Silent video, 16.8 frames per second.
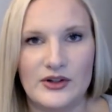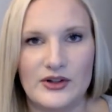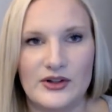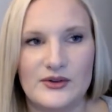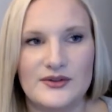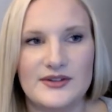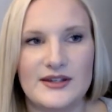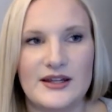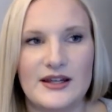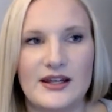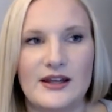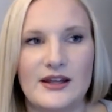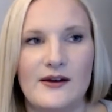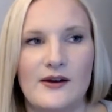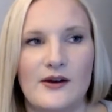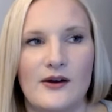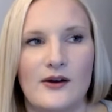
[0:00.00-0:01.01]
You see
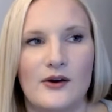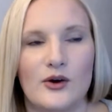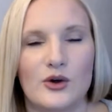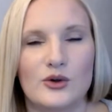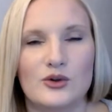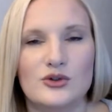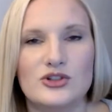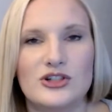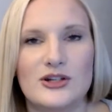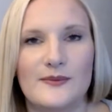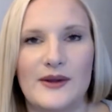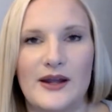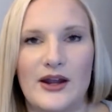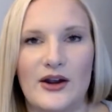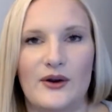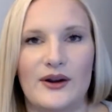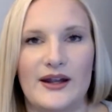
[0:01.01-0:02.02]
who Jim
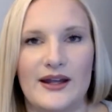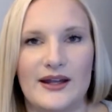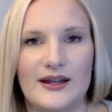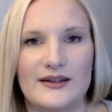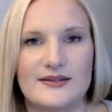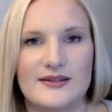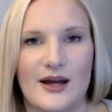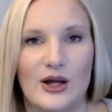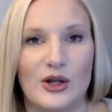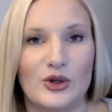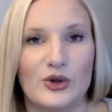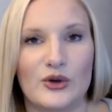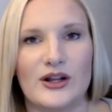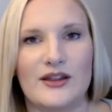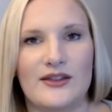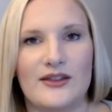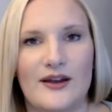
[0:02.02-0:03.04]
Carrey is
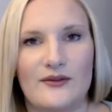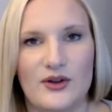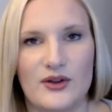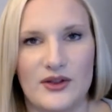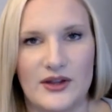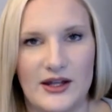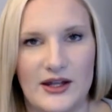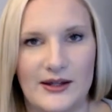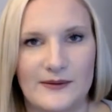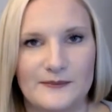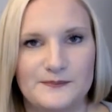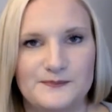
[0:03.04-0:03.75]
underneath everything,